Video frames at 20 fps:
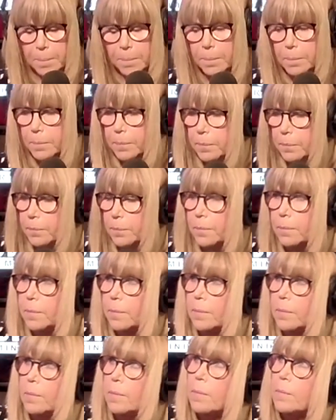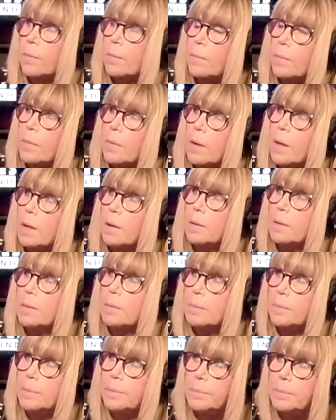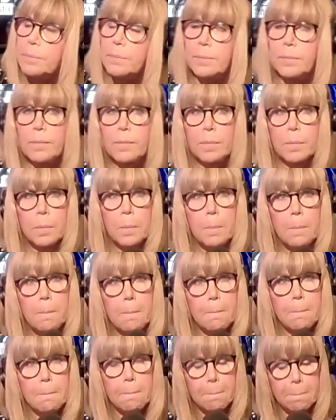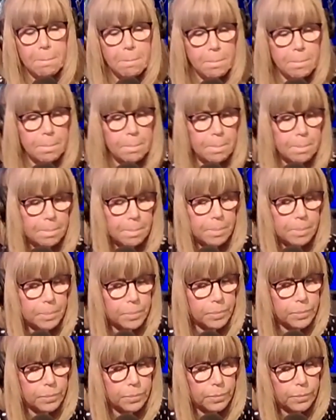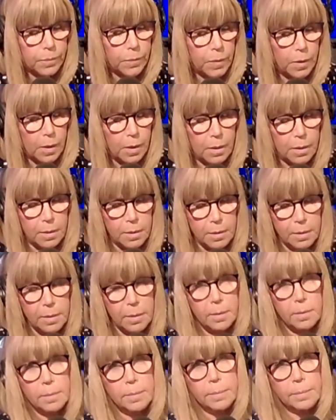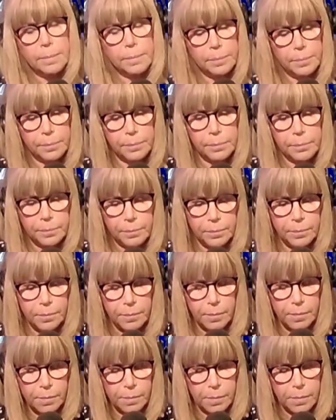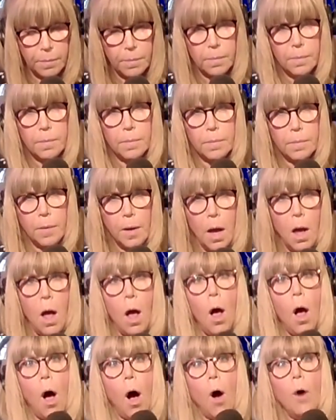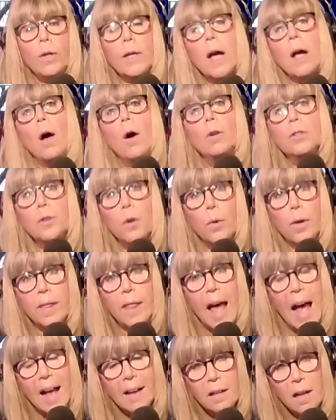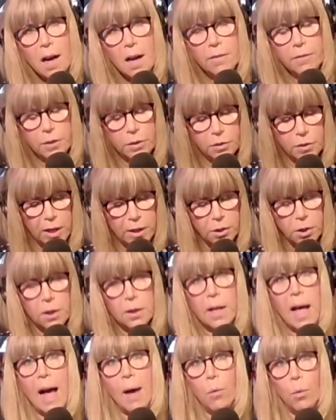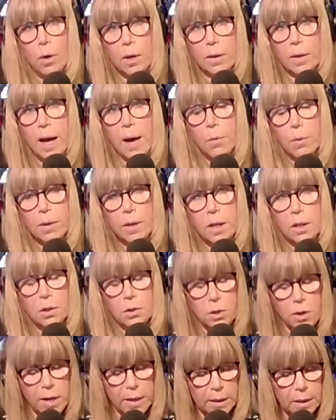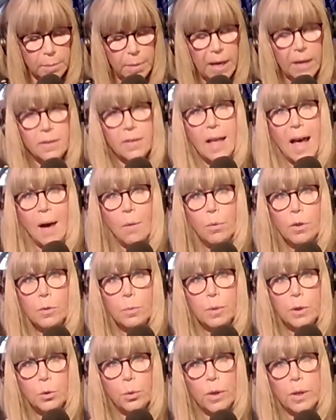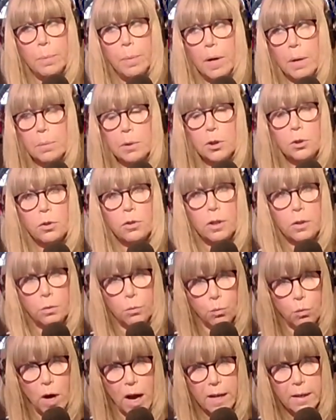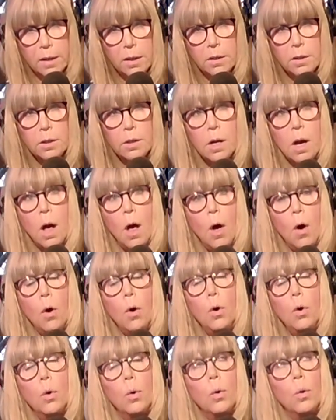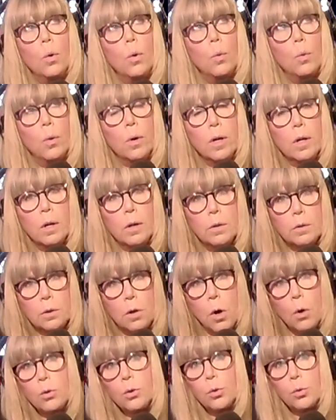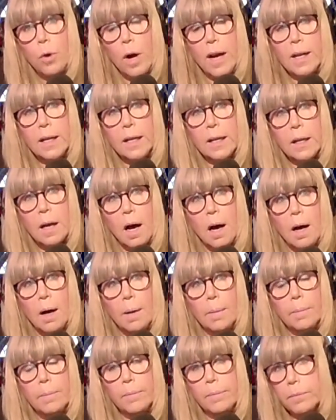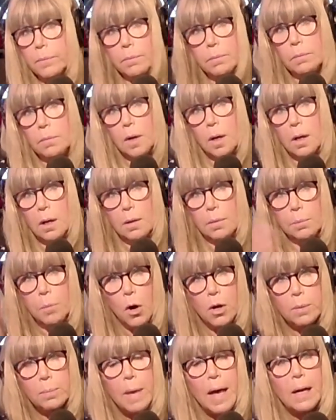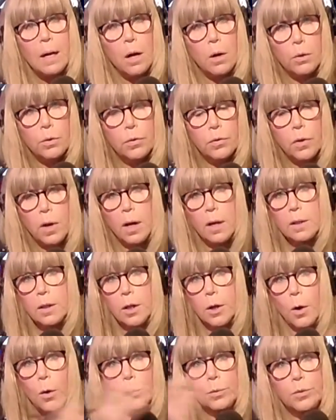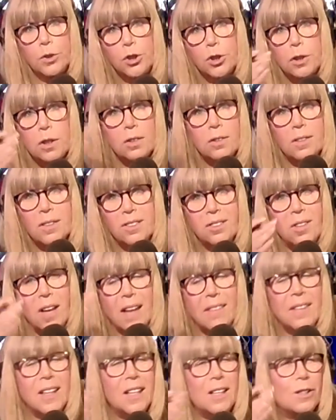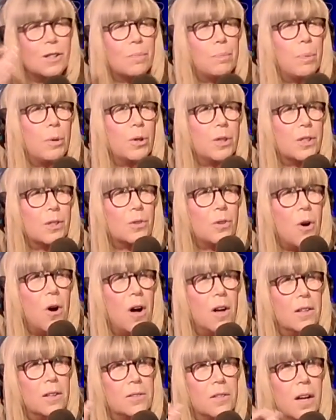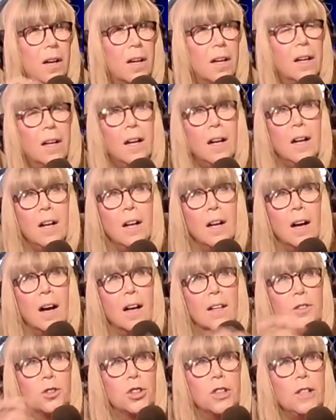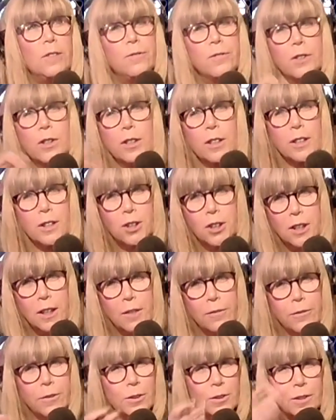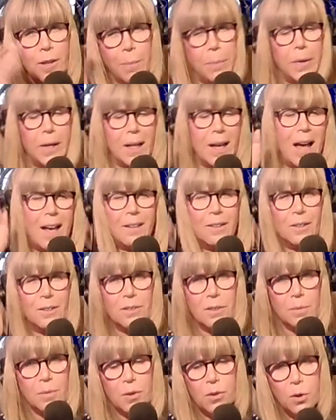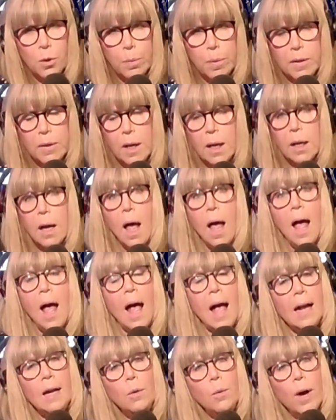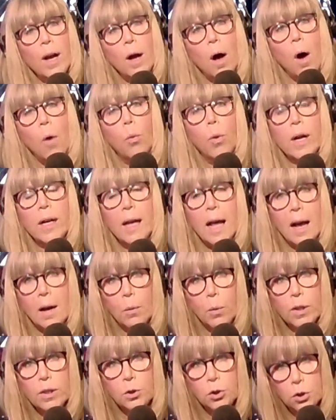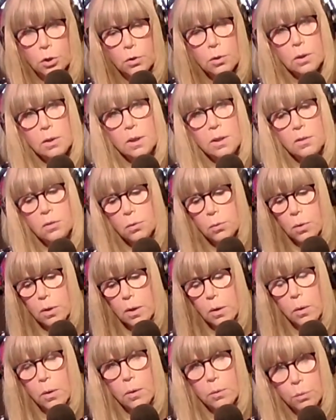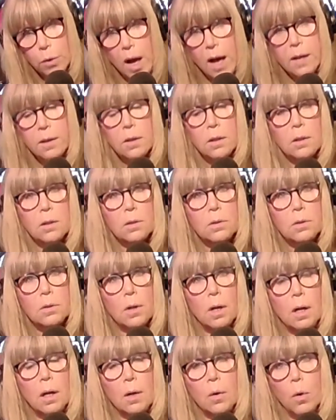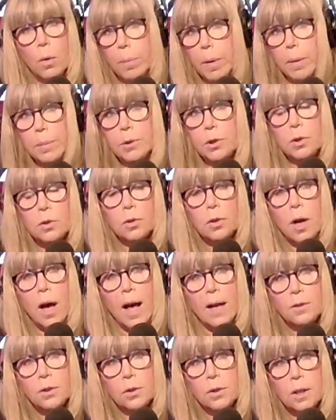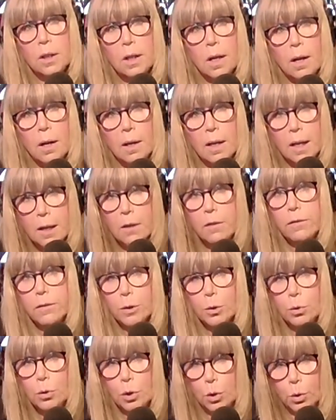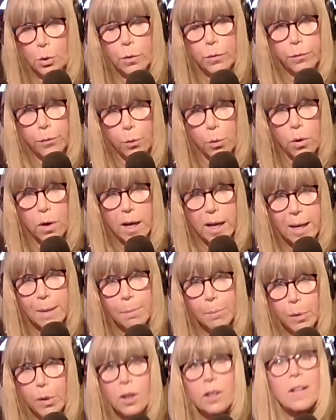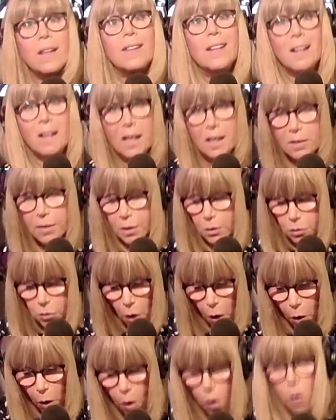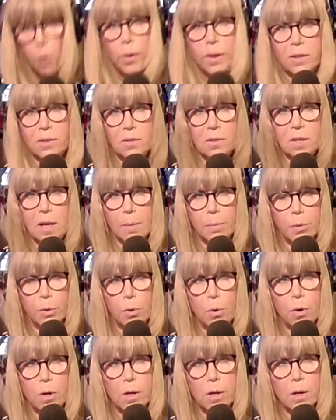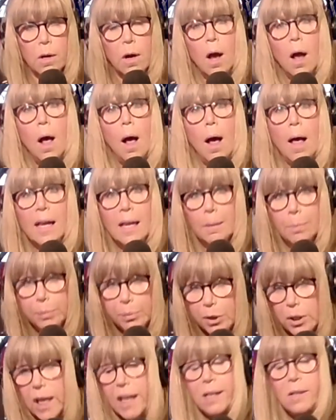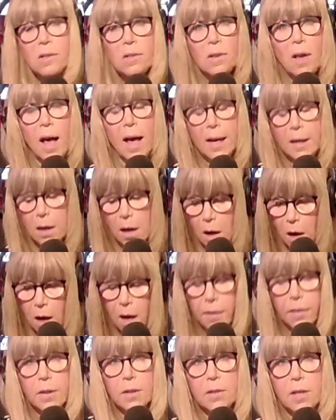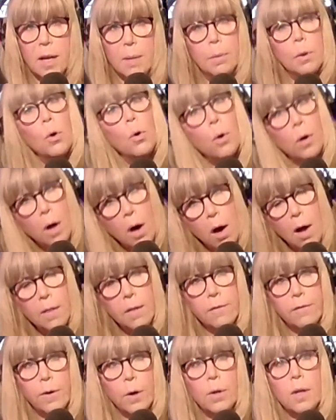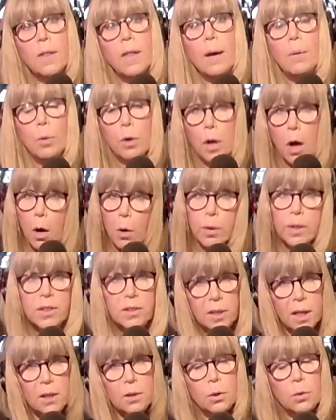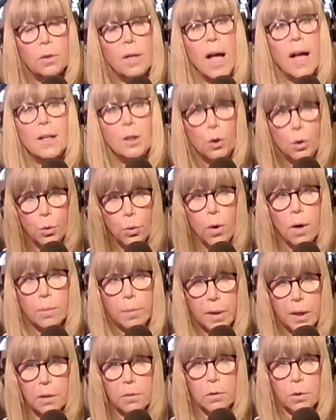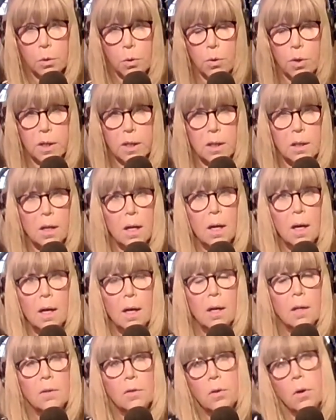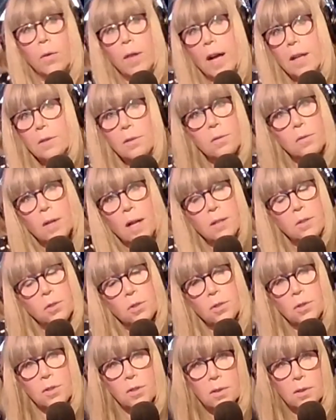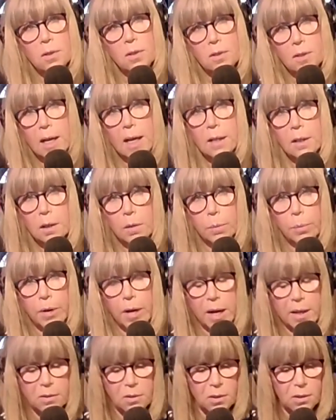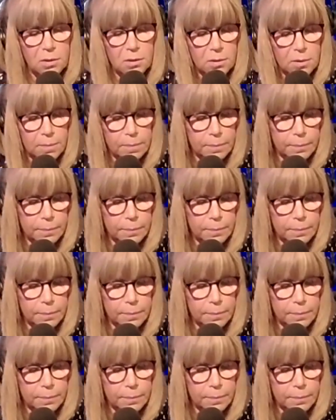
At, uh, okay, now this is what confuses me. Okay, because he's saying, look at this, look at this. I'm not supposed to have this. Look at this. Anyway. Okay. Oh, so and, in that conversation, that one, that one that you're talking about, that was between a publisher and a writer who were uh-huh. ghostwriting um, uh, Mark Meadows. Uh, you know, I think his book is called. Uh, uh, chief to the chief or something. I don't know, some stupid thing. Anyway, when when journalists or, or writers uh, or publishers actually uh, interview you for a book, there there's always a tape recorder in plain sight on the table or on the phone, and they will always tell you that you are being recorded. So that's that's okay, just I, standard right. practice.